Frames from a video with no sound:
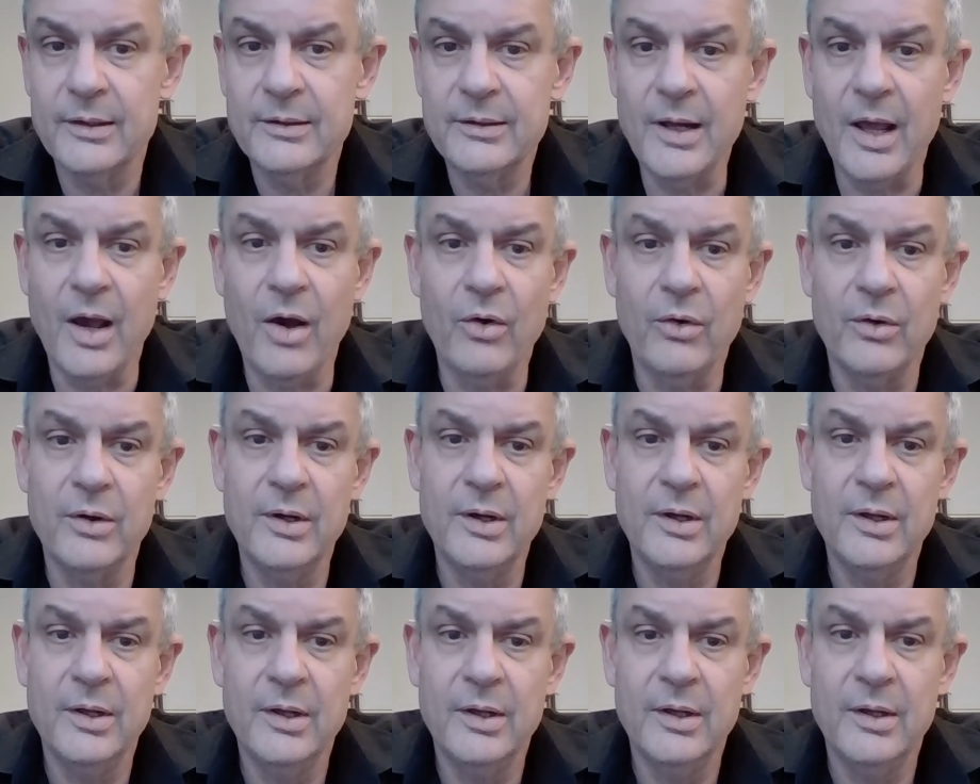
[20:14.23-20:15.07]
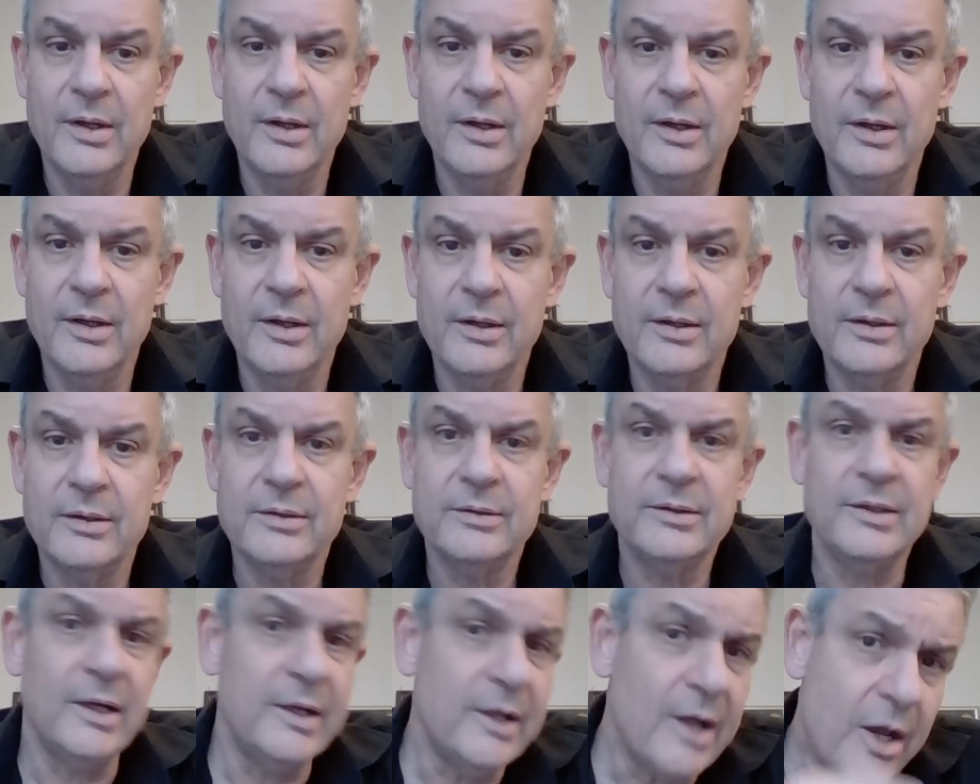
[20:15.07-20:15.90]
Now,
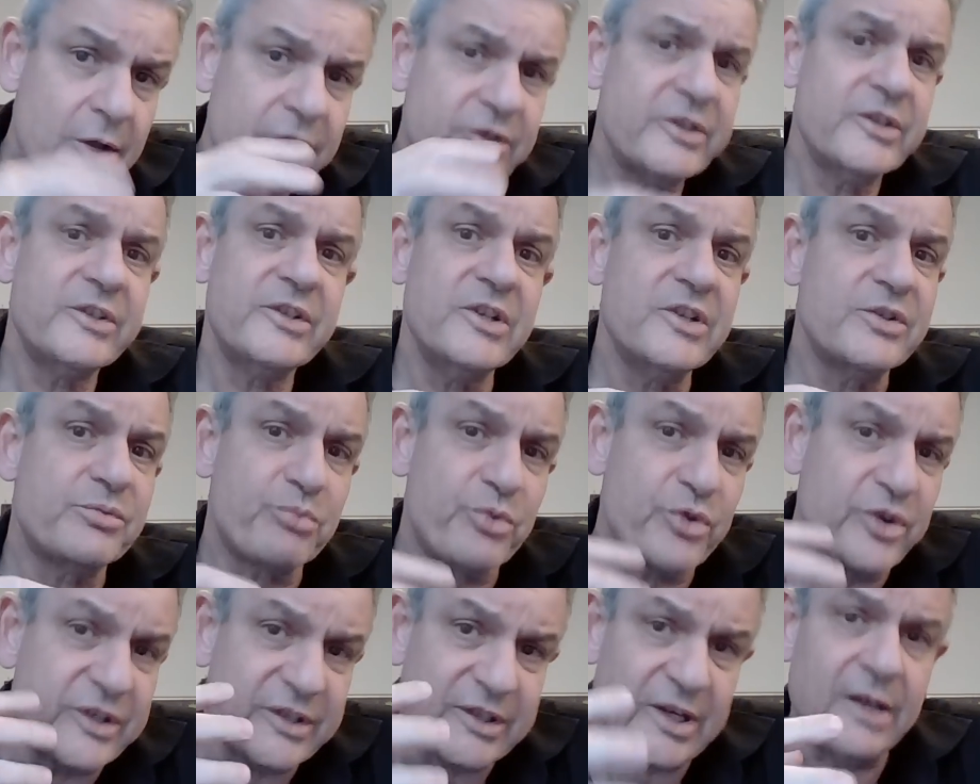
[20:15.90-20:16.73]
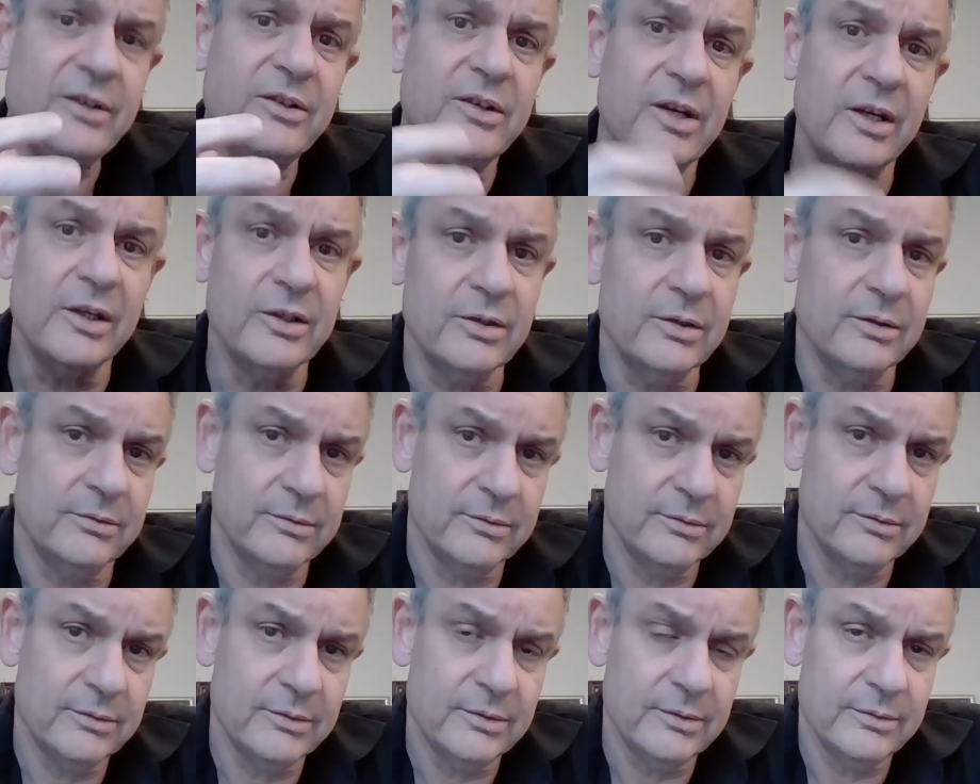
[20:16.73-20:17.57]
the narcissist presenting
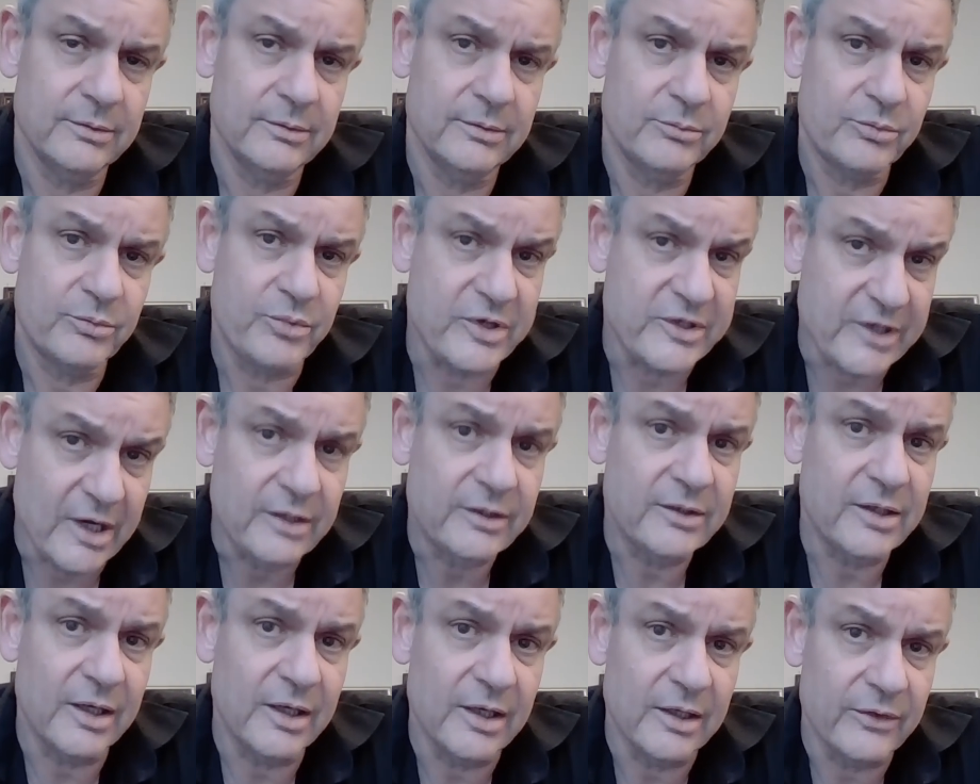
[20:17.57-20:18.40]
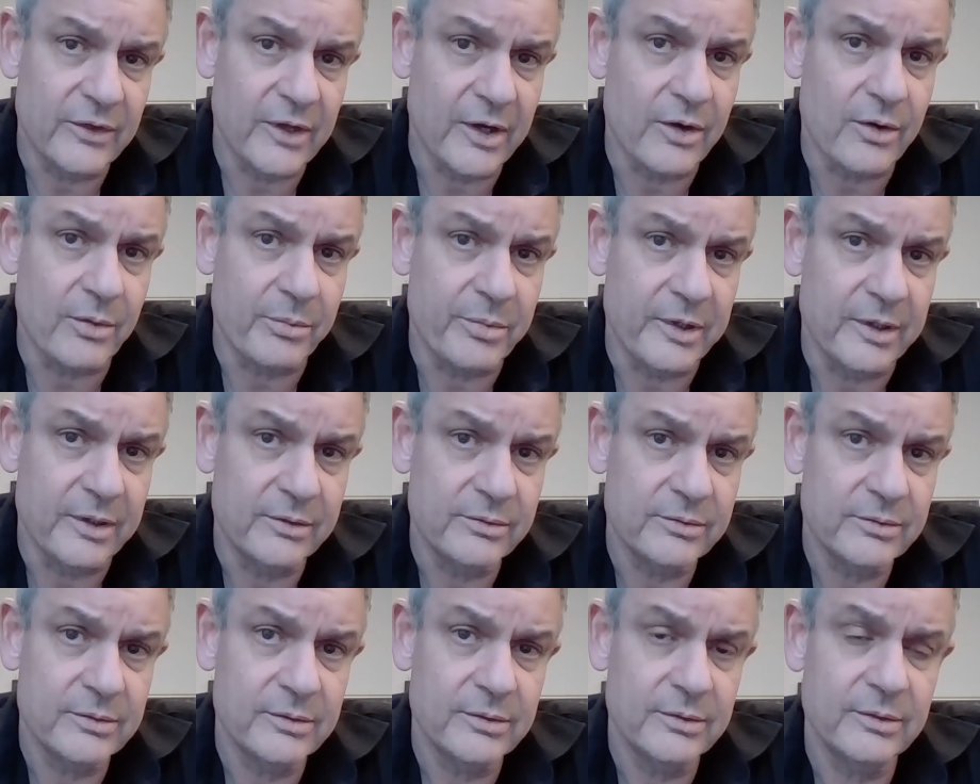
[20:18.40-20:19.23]
presenting in therapy
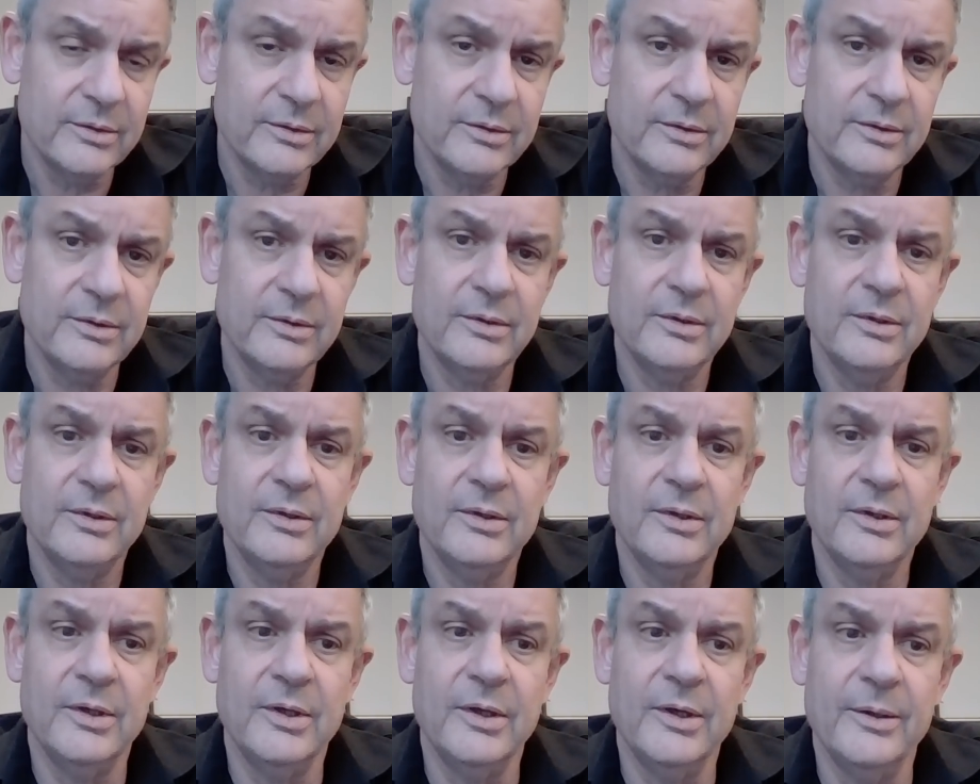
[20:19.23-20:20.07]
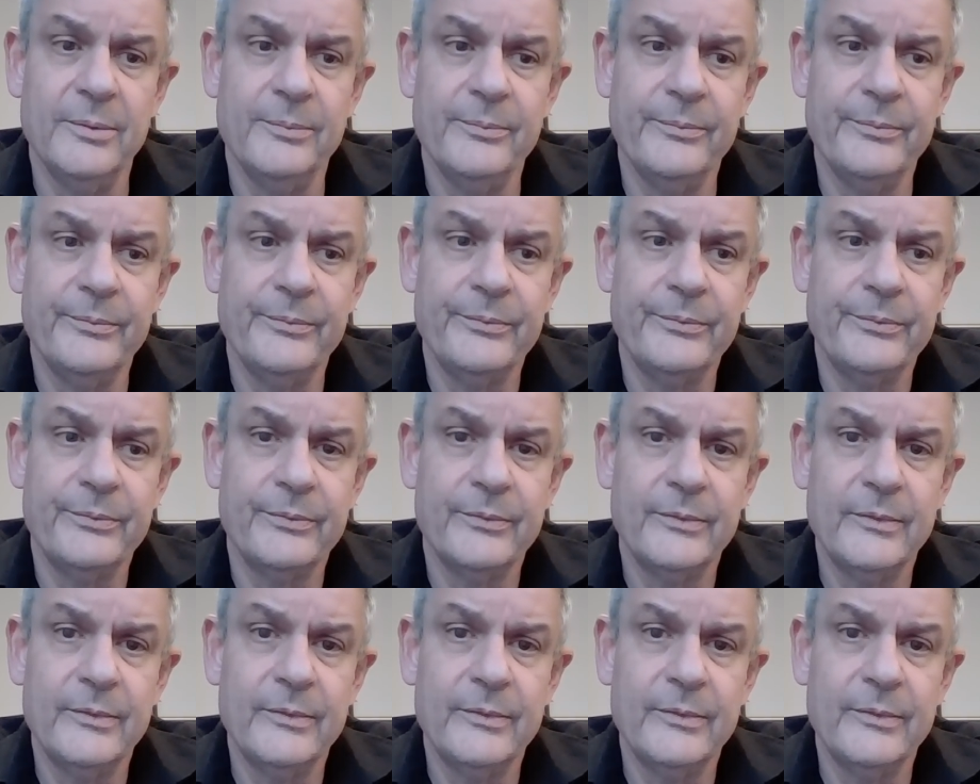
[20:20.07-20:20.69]
um,